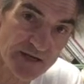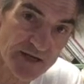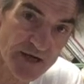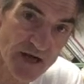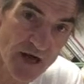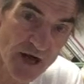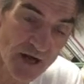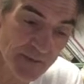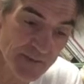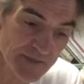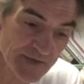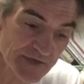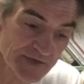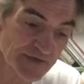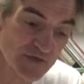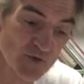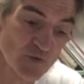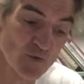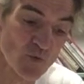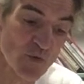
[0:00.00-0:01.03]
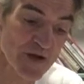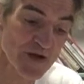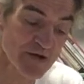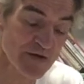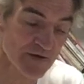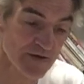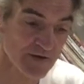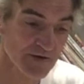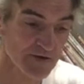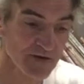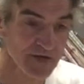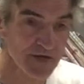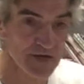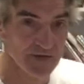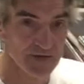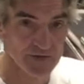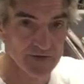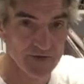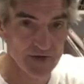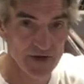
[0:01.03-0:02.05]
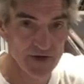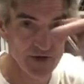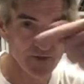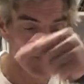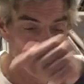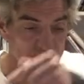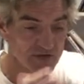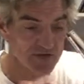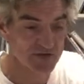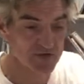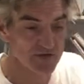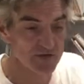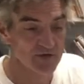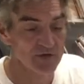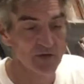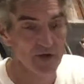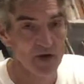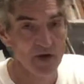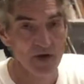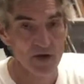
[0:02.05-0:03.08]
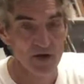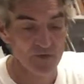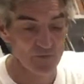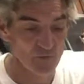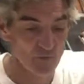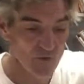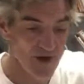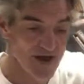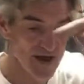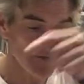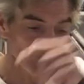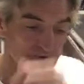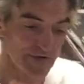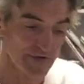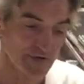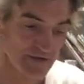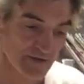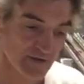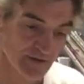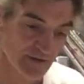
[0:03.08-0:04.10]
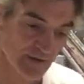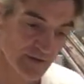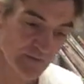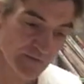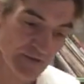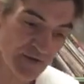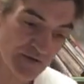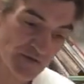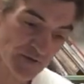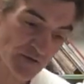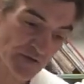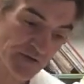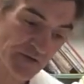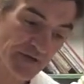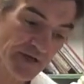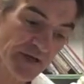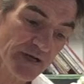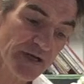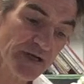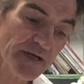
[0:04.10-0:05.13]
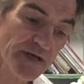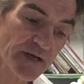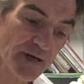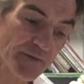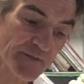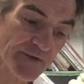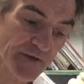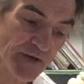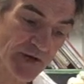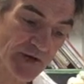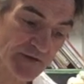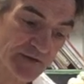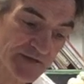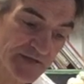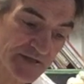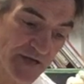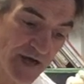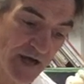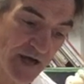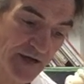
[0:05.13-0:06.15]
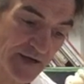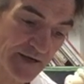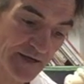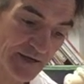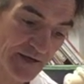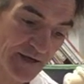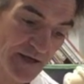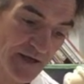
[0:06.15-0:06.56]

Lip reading: of the cup is greater than the air pressure around it because we're heating up the air inside.